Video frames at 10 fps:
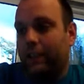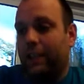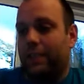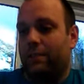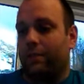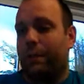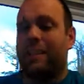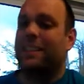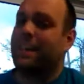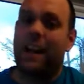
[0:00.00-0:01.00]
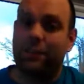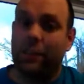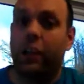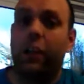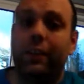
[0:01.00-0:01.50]
Okay, so you're just going to have to
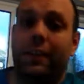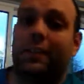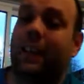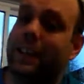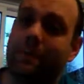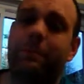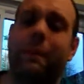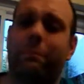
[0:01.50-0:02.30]
learn this. Okay,